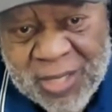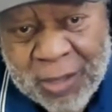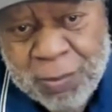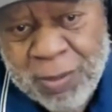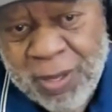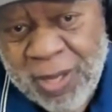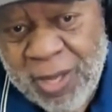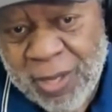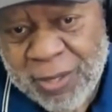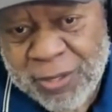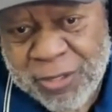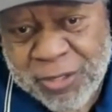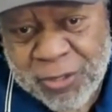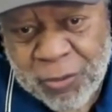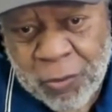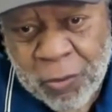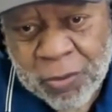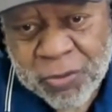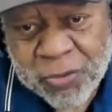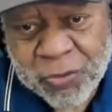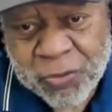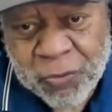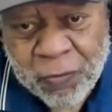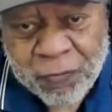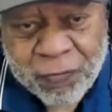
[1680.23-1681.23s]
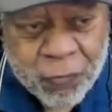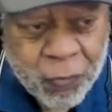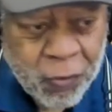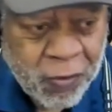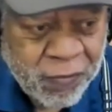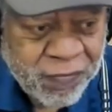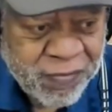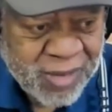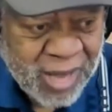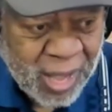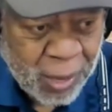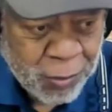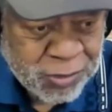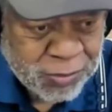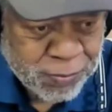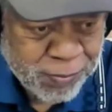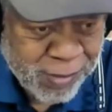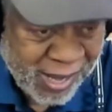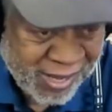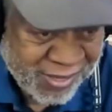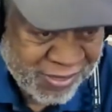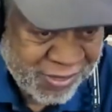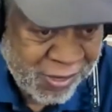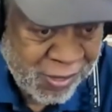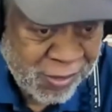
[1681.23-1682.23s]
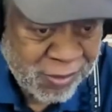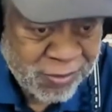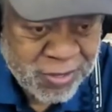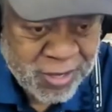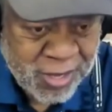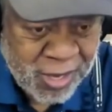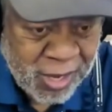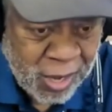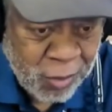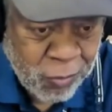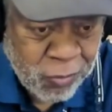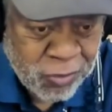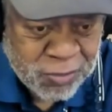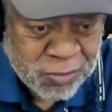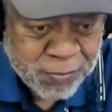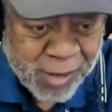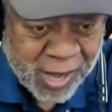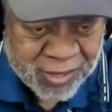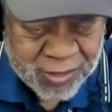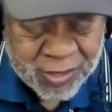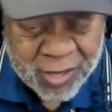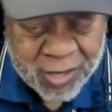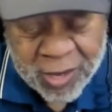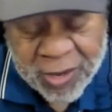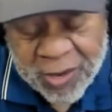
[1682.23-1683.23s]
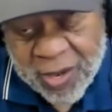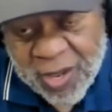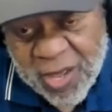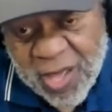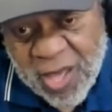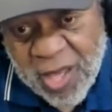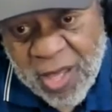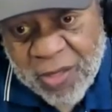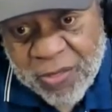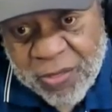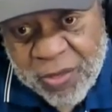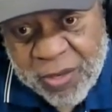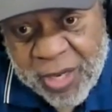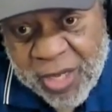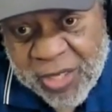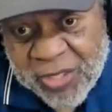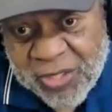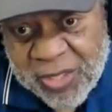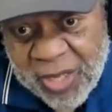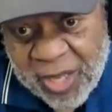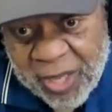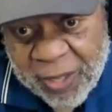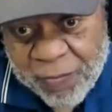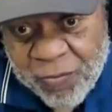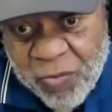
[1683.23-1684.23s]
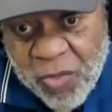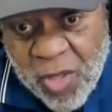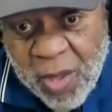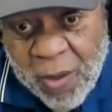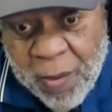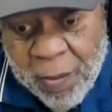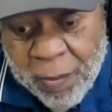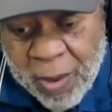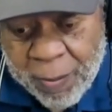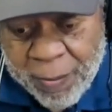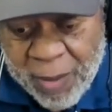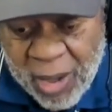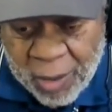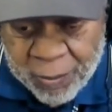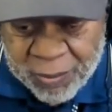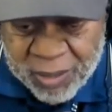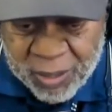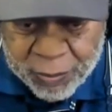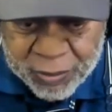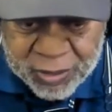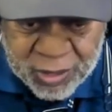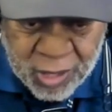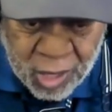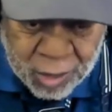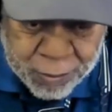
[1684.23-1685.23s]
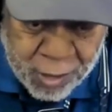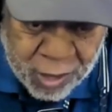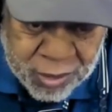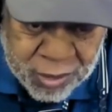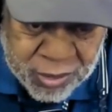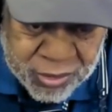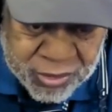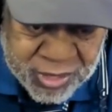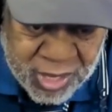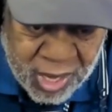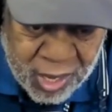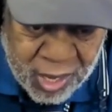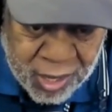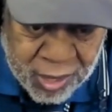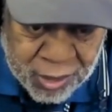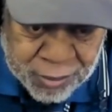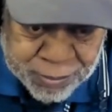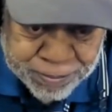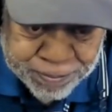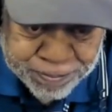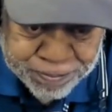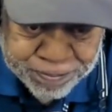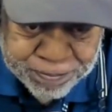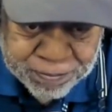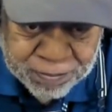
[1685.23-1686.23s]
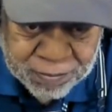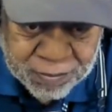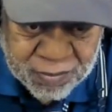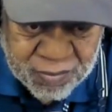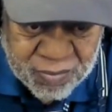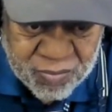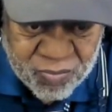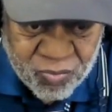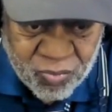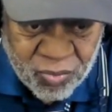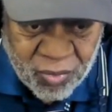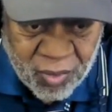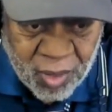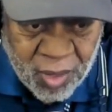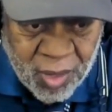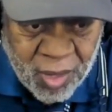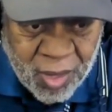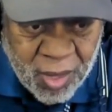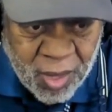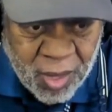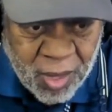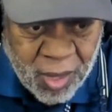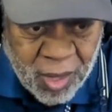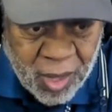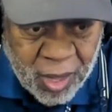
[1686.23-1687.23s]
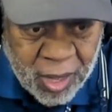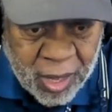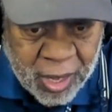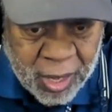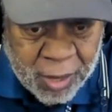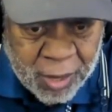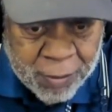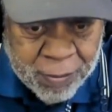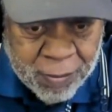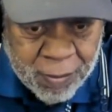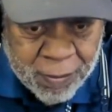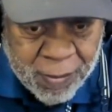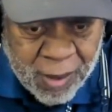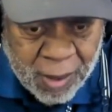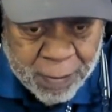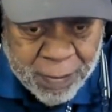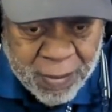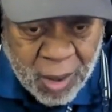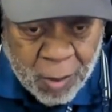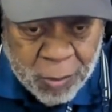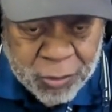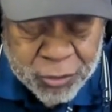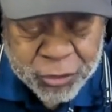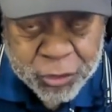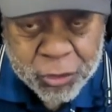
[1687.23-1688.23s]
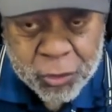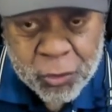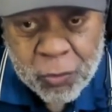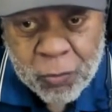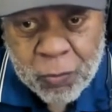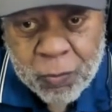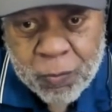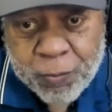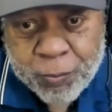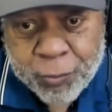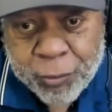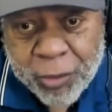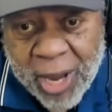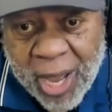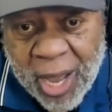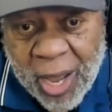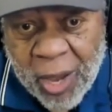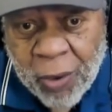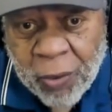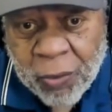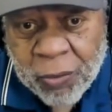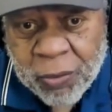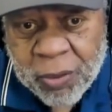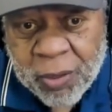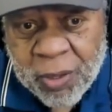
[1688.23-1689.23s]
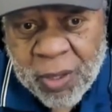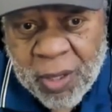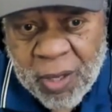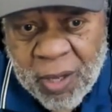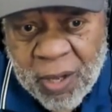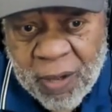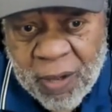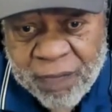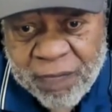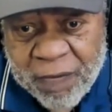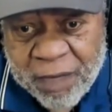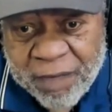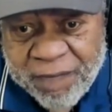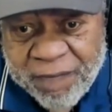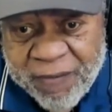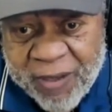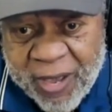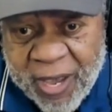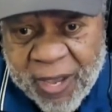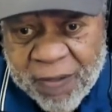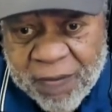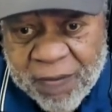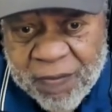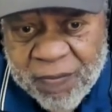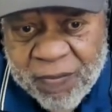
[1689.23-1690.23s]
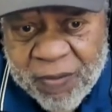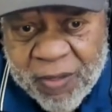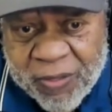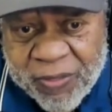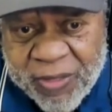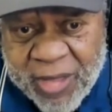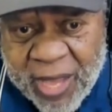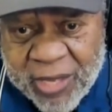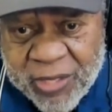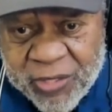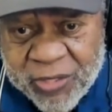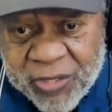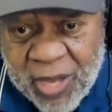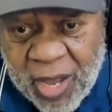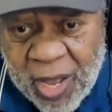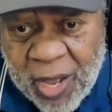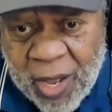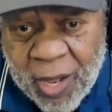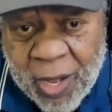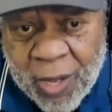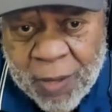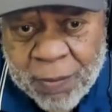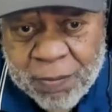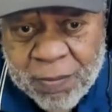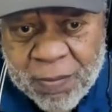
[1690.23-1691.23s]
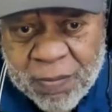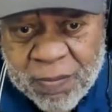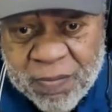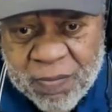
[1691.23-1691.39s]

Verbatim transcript: into me, and so on and so forth. And I was back there. Yeah, I was back there the next day. My mom never talked about her job, and my mom was too proud of the fact that that job